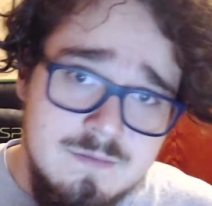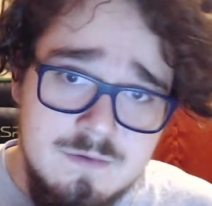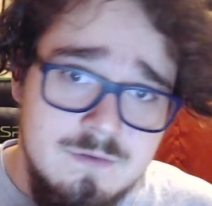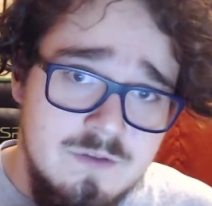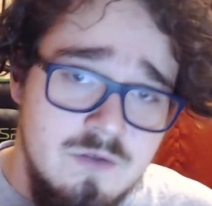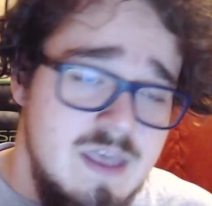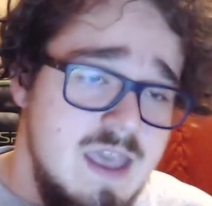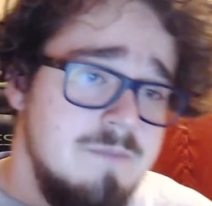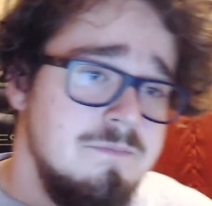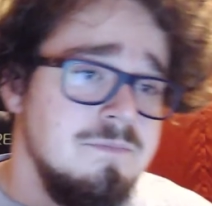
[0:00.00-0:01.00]
do
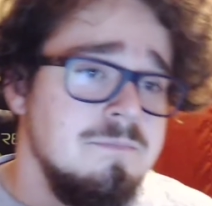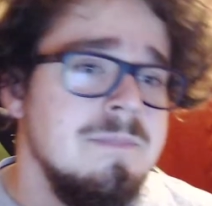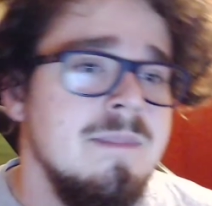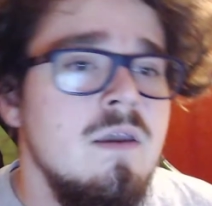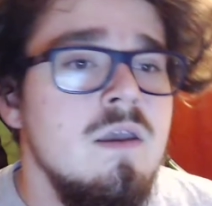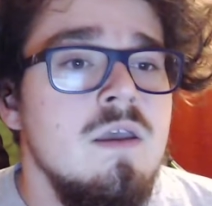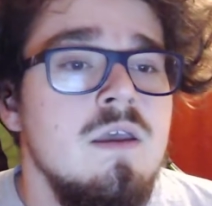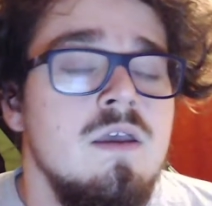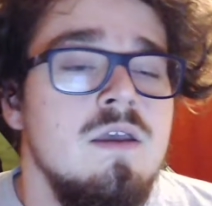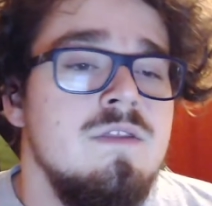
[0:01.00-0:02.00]
that.
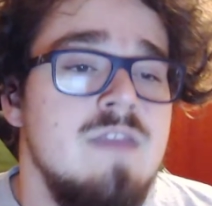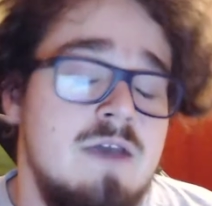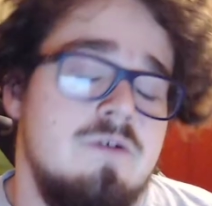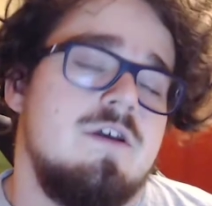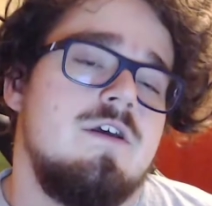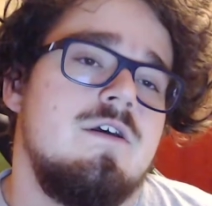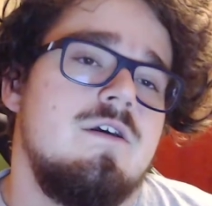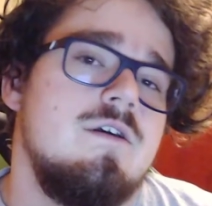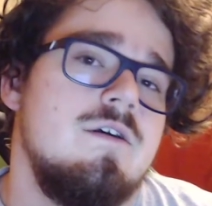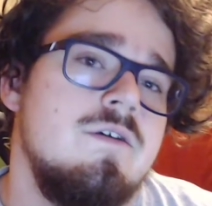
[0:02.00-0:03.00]
Now,
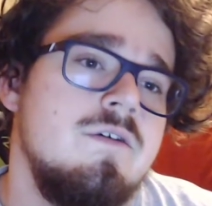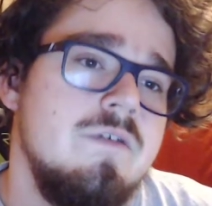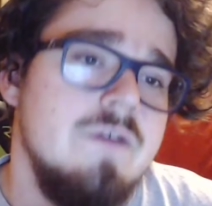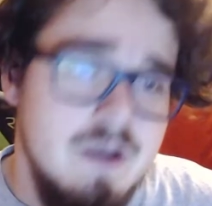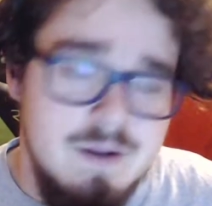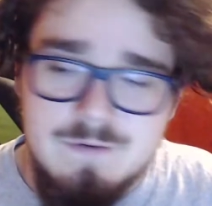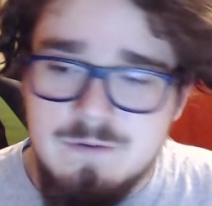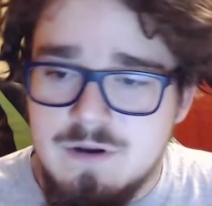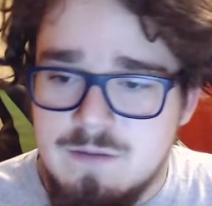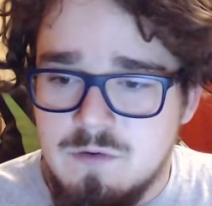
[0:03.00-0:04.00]
on to our
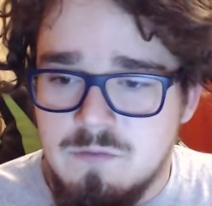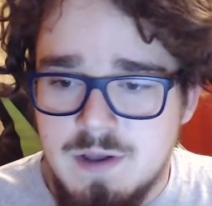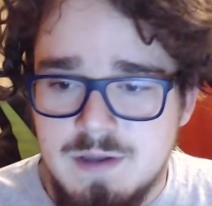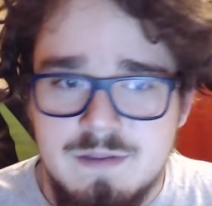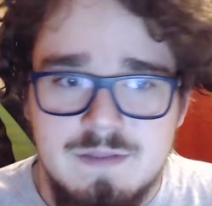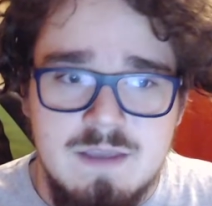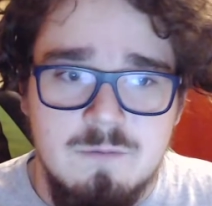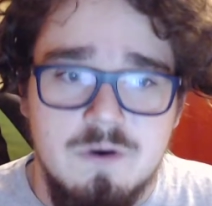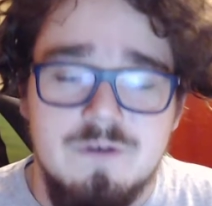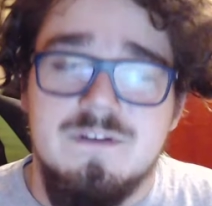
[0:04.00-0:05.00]
number 1, the
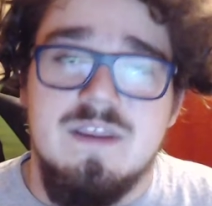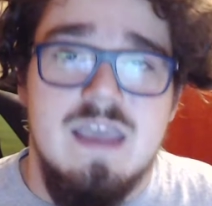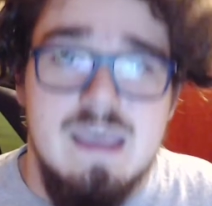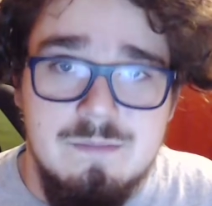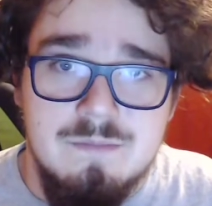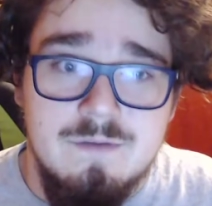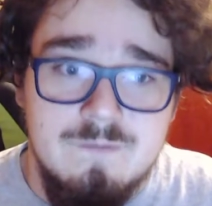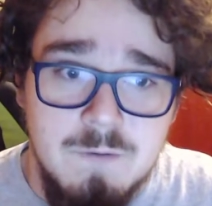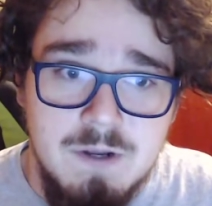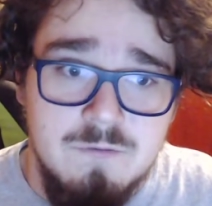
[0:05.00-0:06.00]
worst game of
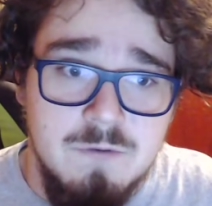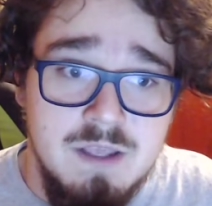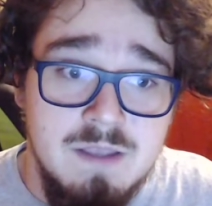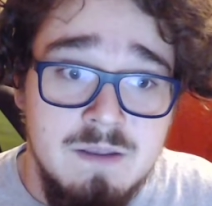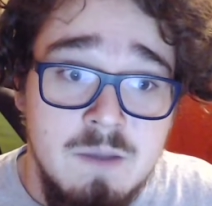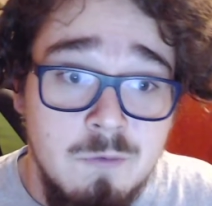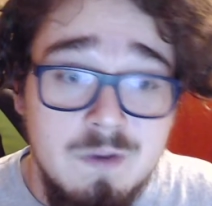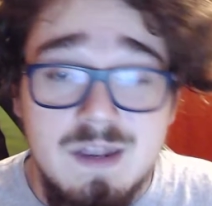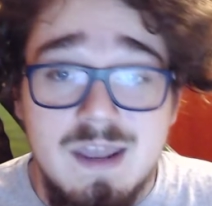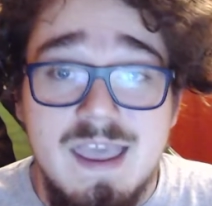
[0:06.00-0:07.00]
2020, one
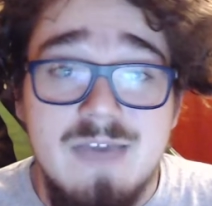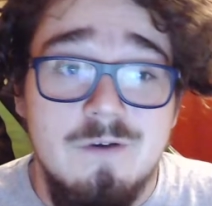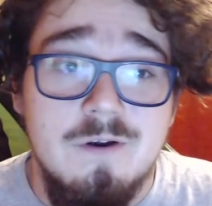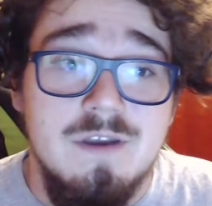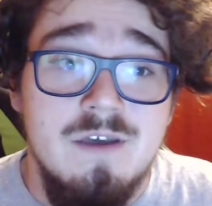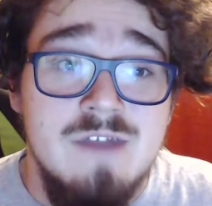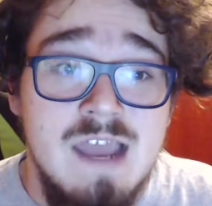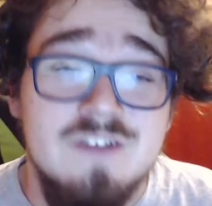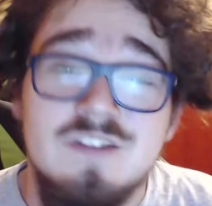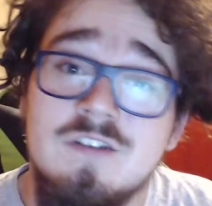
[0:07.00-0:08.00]
that I have heard of and
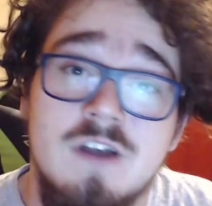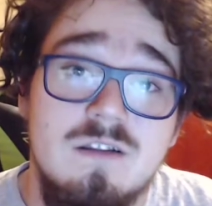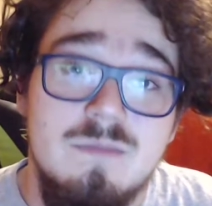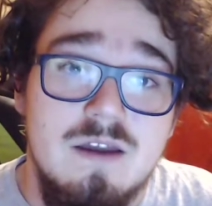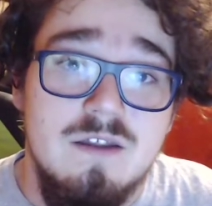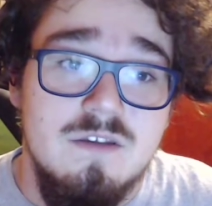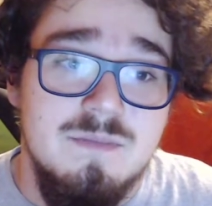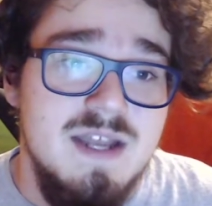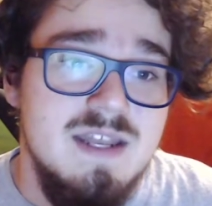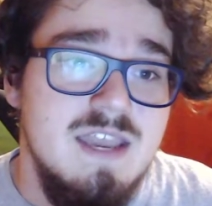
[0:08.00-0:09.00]
actually talked about on this
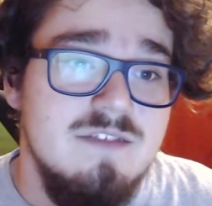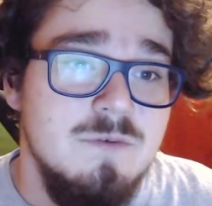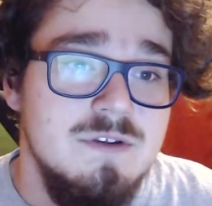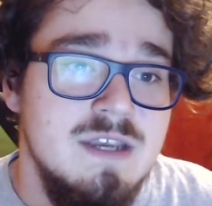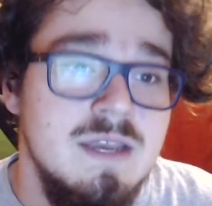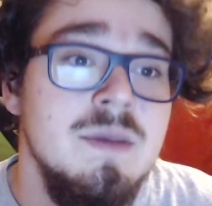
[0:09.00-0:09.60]
podcast one time.